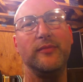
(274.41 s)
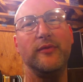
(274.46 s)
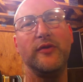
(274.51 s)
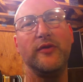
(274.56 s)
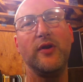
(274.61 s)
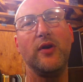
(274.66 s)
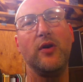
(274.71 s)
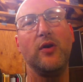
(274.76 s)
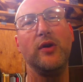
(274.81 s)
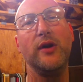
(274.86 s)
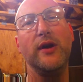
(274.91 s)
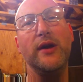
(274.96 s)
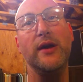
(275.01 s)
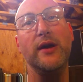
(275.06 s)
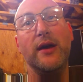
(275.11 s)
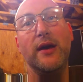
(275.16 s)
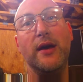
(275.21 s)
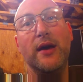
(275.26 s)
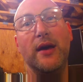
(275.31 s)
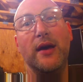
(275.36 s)
So
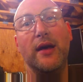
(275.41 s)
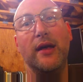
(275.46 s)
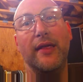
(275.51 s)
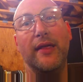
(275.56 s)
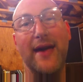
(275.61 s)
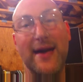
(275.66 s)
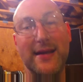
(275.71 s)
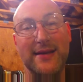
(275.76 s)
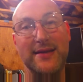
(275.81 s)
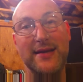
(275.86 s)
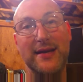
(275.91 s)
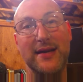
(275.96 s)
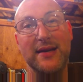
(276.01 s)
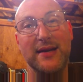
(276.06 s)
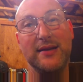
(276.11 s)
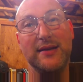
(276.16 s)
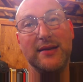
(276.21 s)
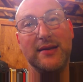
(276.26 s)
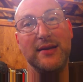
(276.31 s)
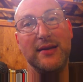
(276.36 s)
that's
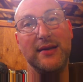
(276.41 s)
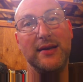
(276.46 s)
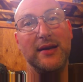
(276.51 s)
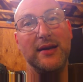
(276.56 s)
it.